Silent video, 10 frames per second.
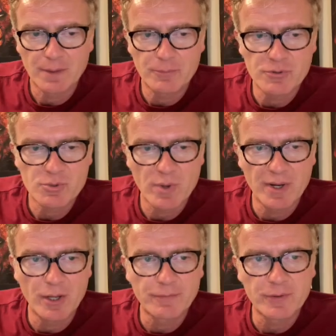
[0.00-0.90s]
Bruce Wayne
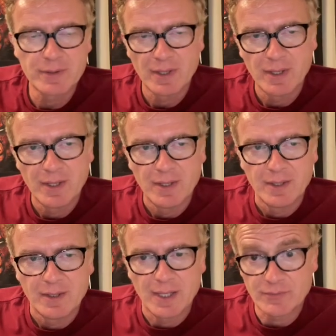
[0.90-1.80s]
and Alfred.
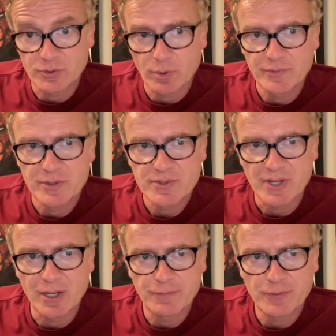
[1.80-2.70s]
After 12 years,
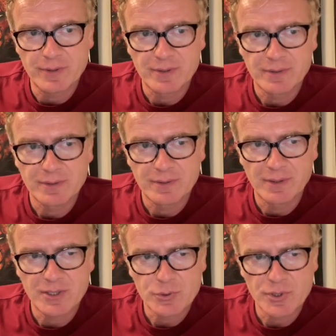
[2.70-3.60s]
Alfred,
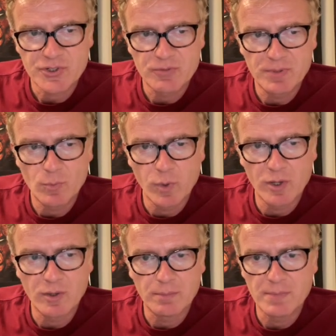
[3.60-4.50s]
I trust you've been
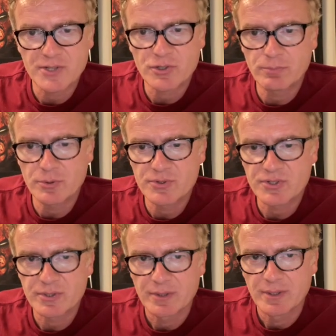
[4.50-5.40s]
well, Master
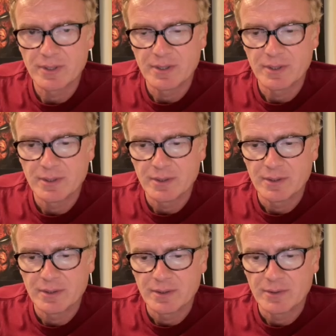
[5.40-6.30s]
Bruce.
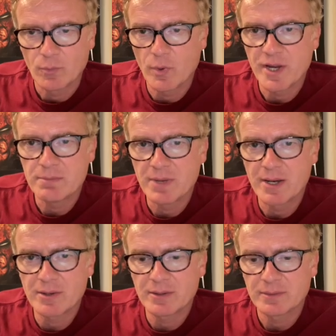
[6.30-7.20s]
Wayne
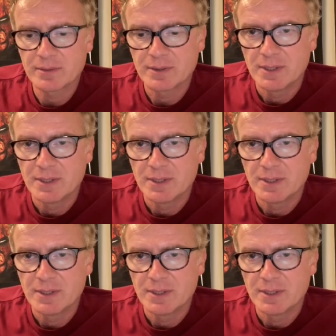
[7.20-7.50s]
Manor.